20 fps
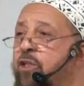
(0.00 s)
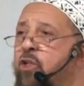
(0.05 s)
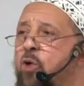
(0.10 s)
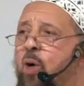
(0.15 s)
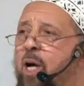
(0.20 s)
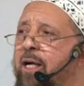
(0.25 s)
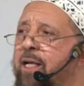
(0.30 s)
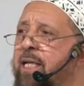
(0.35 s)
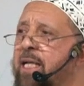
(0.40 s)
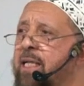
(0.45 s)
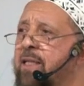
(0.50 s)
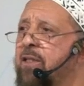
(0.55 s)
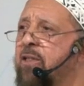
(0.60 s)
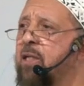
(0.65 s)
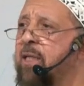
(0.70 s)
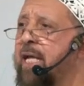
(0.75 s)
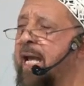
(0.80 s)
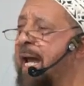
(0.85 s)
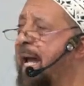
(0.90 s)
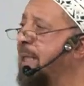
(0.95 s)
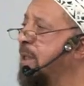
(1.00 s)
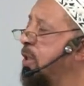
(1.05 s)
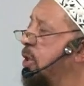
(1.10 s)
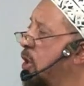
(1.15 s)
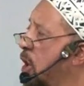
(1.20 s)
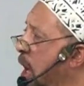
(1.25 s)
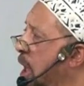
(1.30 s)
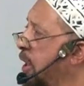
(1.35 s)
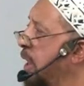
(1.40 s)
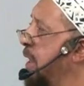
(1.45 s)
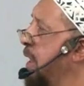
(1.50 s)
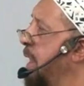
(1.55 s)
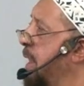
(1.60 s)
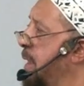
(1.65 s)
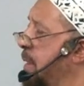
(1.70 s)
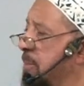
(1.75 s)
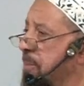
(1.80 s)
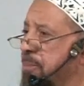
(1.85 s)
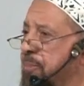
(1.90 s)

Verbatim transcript: you are in the ant colony,